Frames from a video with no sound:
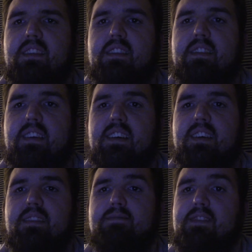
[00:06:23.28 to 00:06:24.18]

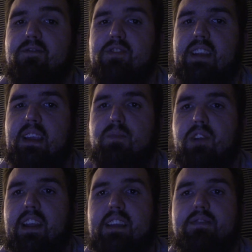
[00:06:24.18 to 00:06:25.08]
The different camera
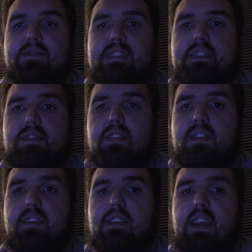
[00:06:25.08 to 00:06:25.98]
angle is
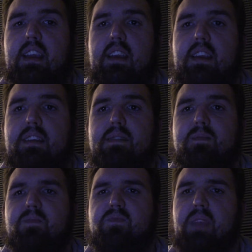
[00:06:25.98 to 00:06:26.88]
on a
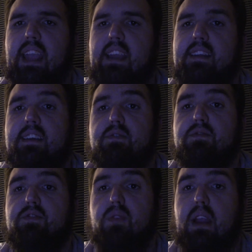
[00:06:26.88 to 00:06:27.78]
handheld
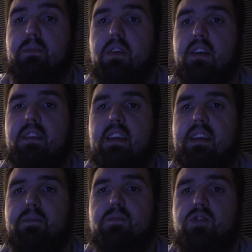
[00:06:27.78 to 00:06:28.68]
tripod that
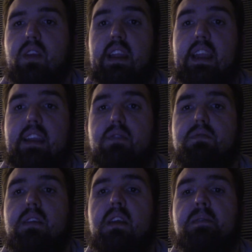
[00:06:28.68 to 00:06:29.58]
I'm trying out
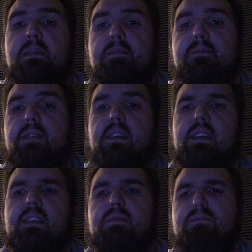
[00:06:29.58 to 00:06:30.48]

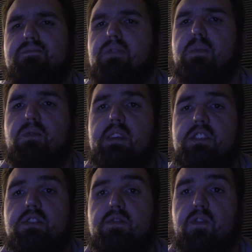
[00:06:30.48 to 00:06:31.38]
in
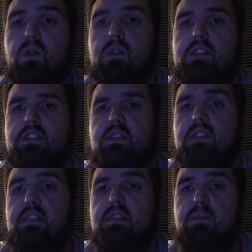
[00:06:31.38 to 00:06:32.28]
preparations for Origins
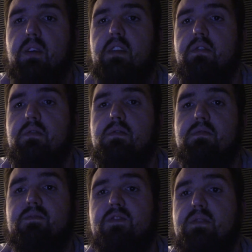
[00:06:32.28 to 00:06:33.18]
and some other
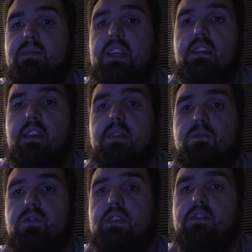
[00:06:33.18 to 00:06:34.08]
filming that I'm
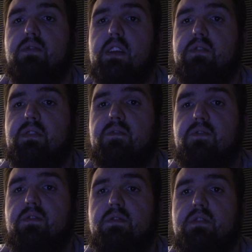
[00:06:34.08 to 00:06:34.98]
going to try doing
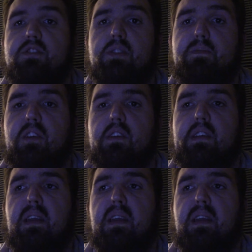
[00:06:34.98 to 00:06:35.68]
for the shipyard.